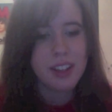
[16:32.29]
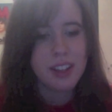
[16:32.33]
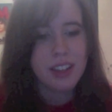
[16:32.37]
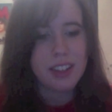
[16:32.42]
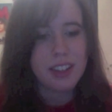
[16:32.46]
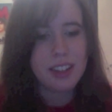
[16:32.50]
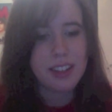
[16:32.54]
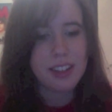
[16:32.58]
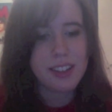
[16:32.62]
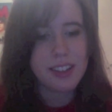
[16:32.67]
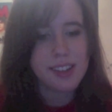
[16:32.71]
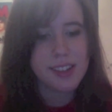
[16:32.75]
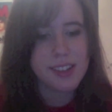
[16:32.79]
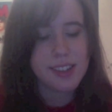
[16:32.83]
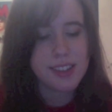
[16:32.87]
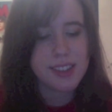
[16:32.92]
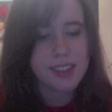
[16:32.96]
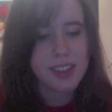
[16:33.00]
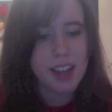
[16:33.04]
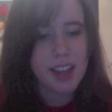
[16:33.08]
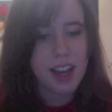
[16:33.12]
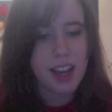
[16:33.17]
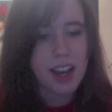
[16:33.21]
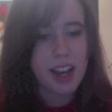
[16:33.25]
is
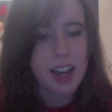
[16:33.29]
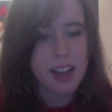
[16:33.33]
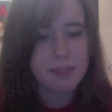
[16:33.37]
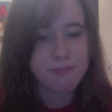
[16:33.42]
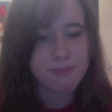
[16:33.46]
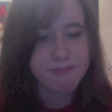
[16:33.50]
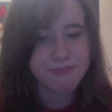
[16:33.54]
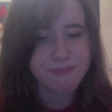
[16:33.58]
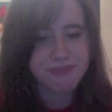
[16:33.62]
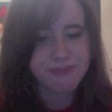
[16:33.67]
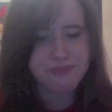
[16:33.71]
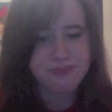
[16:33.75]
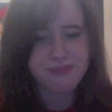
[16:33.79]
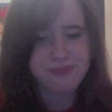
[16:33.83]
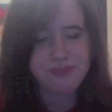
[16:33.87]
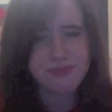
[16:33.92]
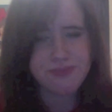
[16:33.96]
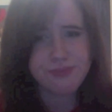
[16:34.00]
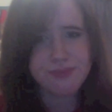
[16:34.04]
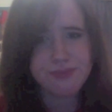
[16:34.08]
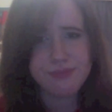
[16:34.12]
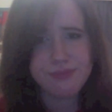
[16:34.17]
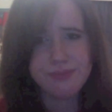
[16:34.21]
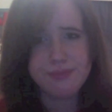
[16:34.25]
that
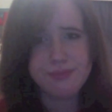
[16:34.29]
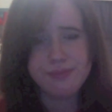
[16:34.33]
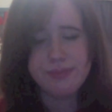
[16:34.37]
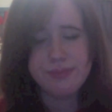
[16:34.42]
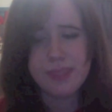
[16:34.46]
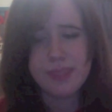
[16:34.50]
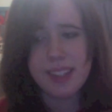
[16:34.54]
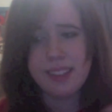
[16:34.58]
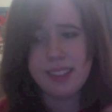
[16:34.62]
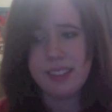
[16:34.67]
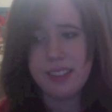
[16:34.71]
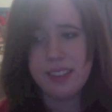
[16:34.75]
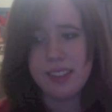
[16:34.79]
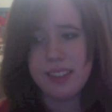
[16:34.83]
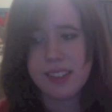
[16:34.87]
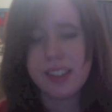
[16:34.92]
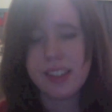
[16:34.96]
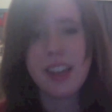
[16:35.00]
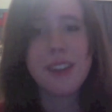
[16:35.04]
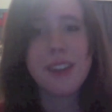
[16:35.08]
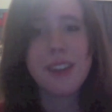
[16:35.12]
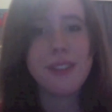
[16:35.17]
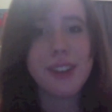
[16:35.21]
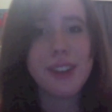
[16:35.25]

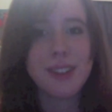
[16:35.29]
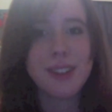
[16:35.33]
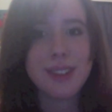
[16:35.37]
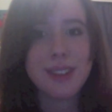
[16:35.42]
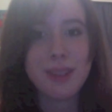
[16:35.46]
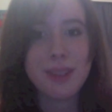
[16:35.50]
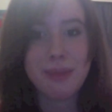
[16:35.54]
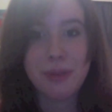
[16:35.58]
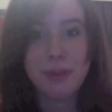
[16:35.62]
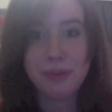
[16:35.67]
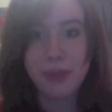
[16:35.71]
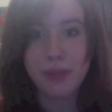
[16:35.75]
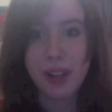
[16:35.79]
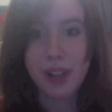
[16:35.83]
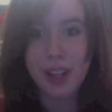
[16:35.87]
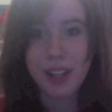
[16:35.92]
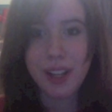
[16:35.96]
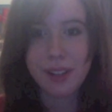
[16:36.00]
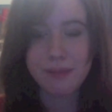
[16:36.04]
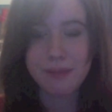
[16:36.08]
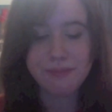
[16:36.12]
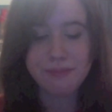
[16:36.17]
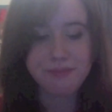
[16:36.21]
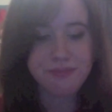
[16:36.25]
Sly fans have been
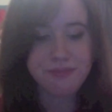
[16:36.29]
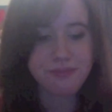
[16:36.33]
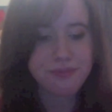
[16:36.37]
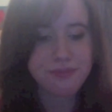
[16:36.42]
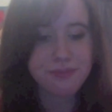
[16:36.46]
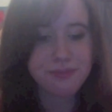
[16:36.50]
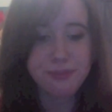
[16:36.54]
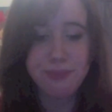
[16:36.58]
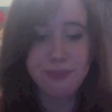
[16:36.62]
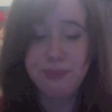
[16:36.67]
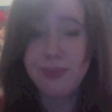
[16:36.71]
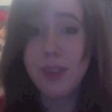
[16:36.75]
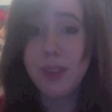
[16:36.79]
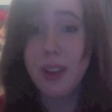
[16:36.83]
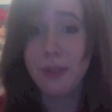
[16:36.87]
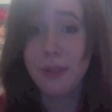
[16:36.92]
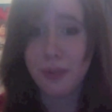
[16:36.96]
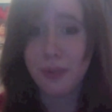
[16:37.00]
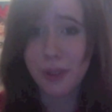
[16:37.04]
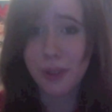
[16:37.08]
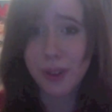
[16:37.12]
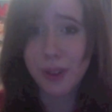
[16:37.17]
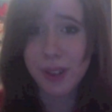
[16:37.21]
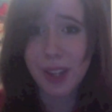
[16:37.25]
waiting
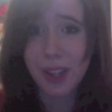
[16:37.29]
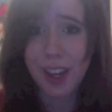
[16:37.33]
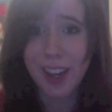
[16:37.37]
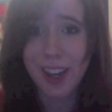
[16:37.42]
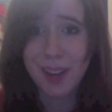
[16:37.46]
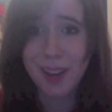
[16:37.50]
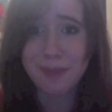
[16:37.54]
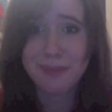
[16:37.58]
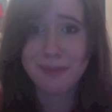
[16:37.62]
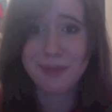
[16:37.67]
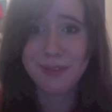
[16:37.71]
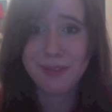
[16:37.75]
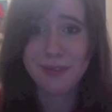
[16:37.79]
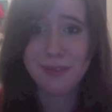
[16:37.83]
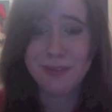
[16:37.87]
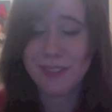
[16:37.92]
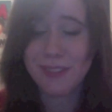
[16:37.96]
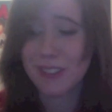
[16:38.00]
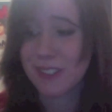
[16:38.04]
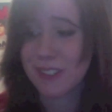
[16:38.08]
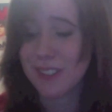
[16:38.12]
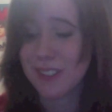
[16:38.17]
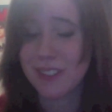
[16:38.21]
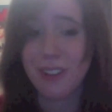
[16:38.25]
for a game
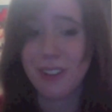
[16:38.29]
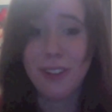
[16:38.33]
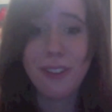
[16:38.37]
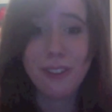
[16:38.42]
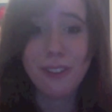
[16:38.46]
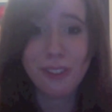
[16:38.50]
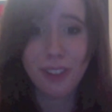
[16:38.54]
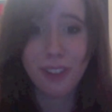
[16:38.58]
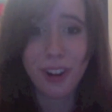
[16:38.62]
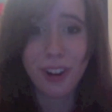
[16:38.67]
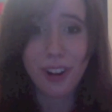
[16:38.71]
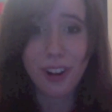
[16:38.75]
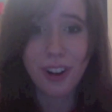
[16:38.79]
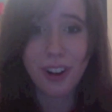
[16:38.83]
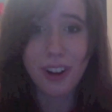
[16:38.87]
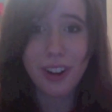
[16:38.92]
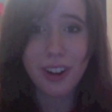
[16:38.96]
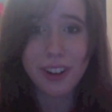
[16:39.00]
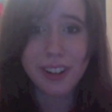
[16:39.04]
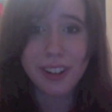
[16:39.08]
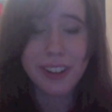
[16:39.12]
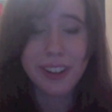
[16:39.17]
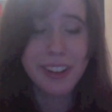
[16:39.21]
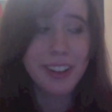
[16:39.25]
for so
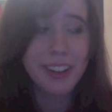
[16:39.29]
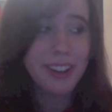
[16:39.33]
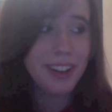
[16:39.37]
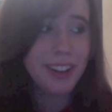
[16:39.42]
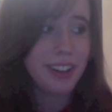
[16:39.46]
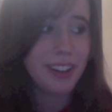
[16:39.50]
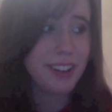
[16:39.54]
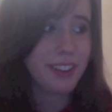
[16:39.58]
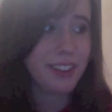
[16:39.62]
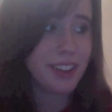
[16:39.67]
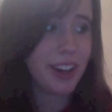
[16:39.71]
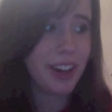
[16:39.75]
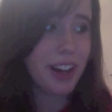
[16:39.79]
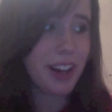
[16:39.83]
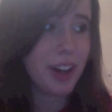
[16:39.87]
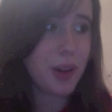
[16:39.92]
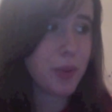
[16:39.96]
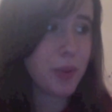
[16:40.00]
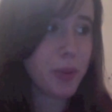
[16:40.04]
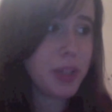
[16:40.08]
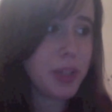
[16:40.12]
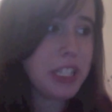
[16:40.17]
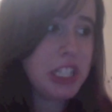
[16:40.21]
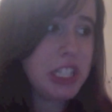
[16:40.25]
long
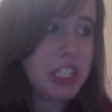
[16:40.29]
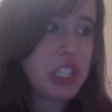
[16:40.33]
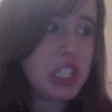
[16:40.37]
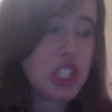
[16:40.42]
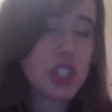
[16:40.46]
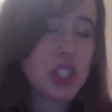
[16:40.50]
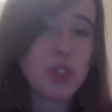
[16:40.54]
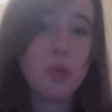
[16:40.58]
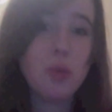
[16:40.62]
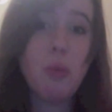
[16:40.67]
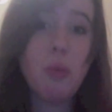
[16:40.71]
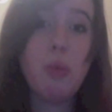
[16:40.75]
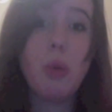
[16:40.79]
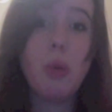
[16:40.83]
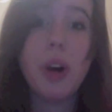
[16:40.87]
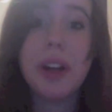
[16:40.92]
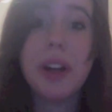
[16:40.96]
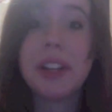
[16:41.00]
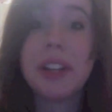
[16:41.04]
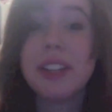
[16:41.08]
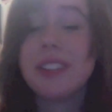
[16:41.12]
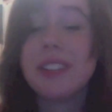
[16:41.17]
that we just want it